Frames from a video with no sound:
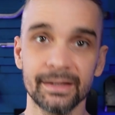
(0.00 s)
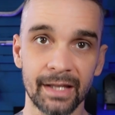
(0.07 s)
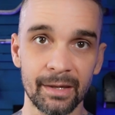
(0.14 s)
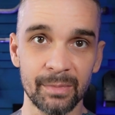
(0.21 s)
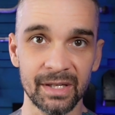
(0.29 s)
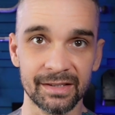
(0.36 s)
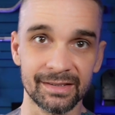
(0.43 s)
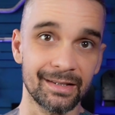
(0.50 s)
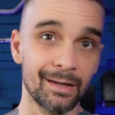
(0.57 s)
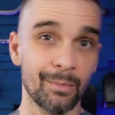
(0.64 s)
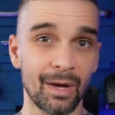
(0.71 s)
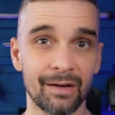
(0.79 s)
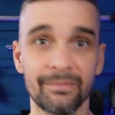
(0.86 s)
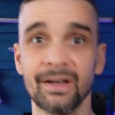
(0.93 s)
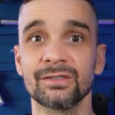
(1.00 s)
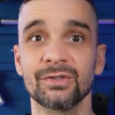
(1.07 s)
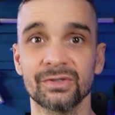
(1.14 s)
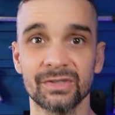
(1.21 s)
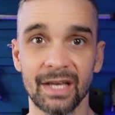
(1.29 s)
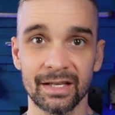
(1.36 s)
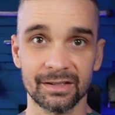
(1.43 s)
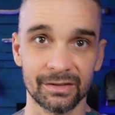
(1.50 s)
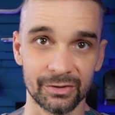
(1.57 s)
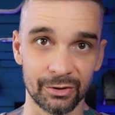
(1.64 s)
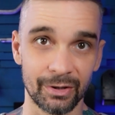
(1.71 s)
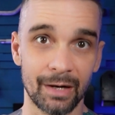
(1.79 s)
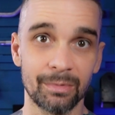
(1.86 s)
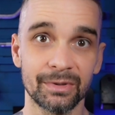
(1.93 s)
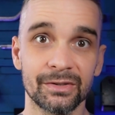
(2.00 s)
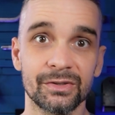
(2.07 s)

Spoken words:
limits the amount of exercises you're able to